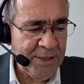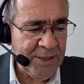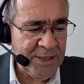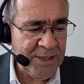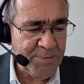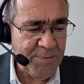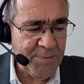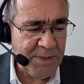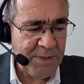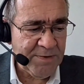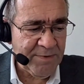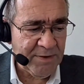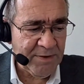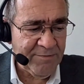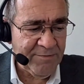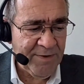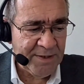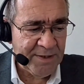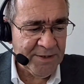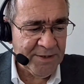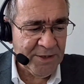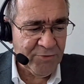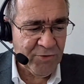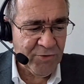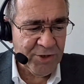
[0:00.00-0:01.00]
are there any
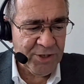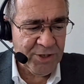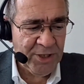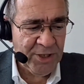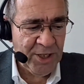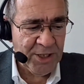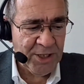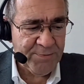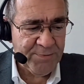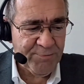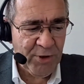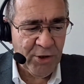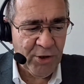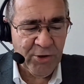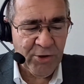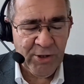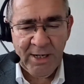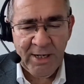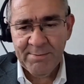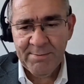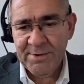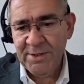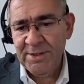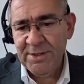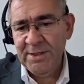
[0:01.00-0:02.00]
specific funded research
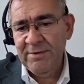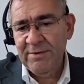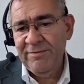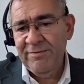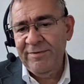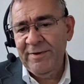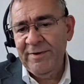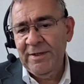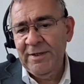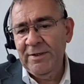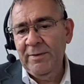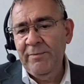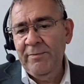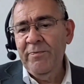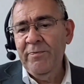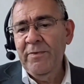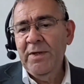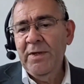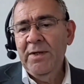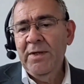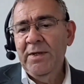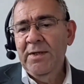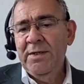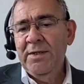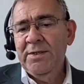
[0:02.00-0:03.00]
programs in the DPhil?
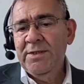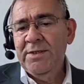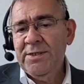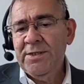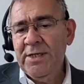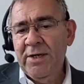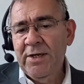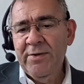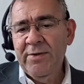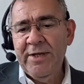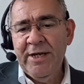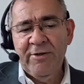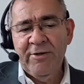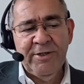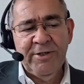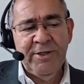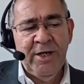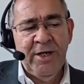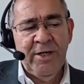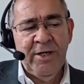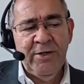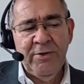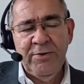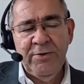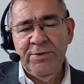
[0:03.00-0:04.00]
So there
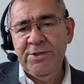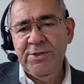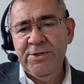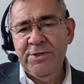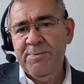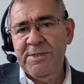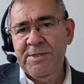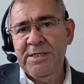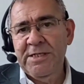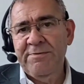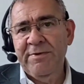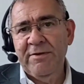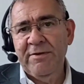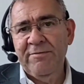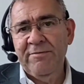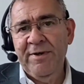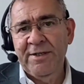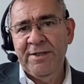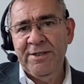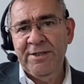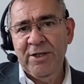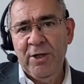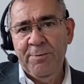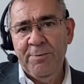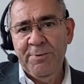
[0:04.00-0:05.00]
are no
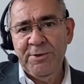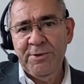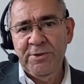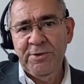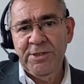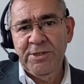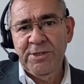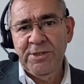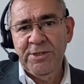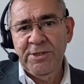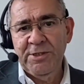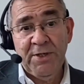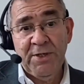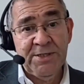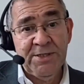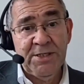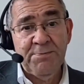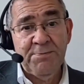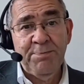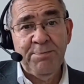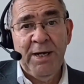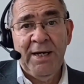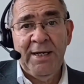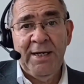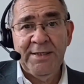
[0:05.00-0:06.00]
specific funding opportunities
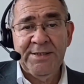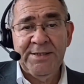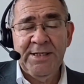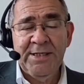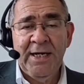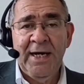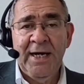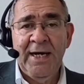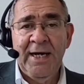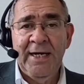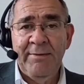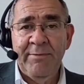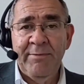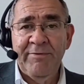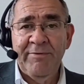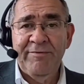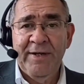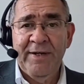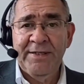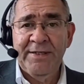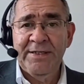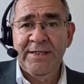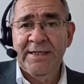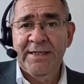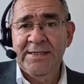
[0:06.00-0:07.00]
because it's part-time.
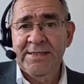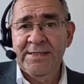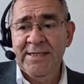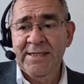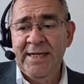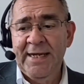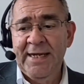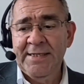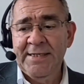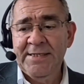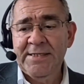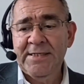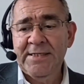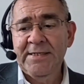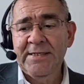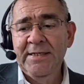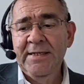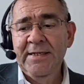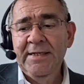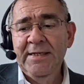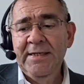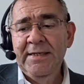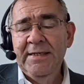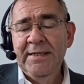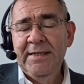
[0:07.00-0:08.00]
The funding is
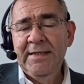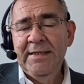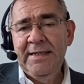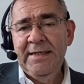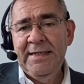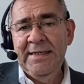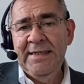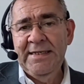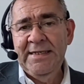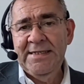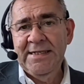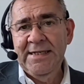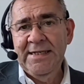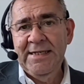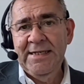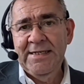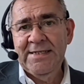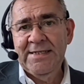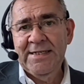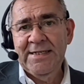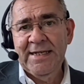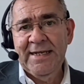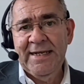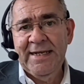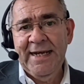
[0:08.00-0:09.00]
less
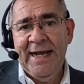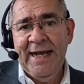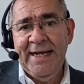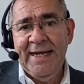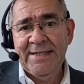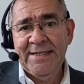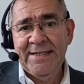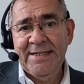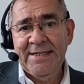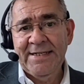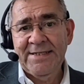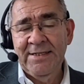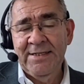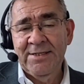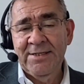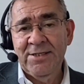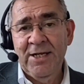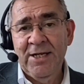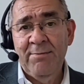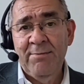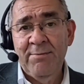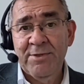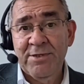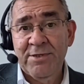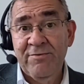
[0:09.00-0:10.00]
easy to get in
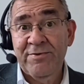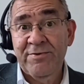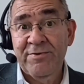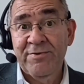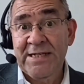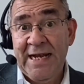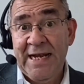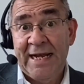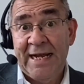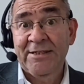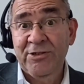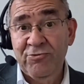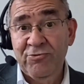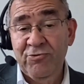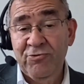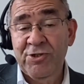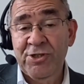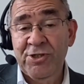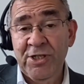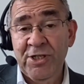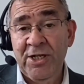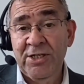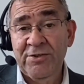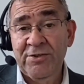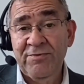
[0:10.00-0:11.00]
terms of standard
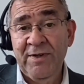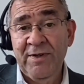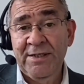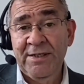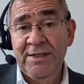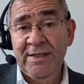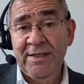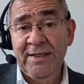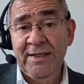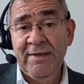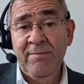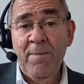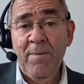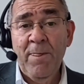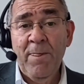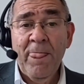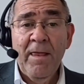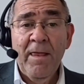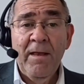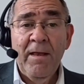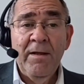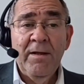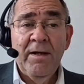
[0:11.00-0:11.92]
research funding.